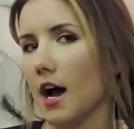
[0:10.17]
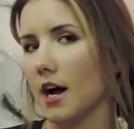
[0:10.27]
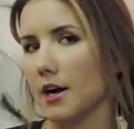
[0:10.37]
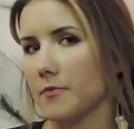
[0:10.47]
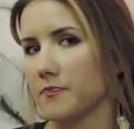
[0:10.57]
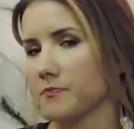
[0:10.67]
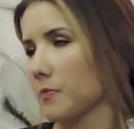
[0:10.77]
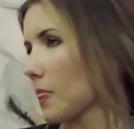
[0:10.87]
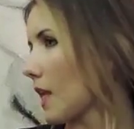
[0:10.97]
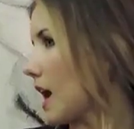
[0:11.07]

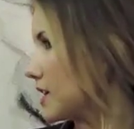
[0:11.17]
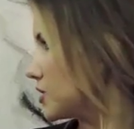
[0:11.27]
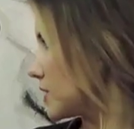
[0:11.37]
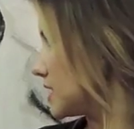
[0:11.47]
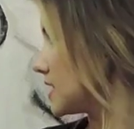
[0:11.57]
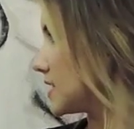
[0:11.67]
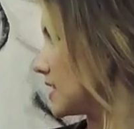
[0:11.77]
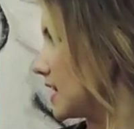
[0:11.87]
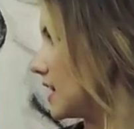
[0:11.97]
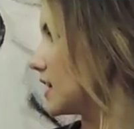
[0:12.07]
As you can
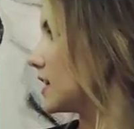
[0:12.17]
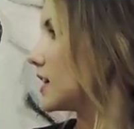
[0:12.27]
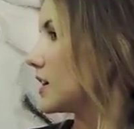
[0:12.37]
see,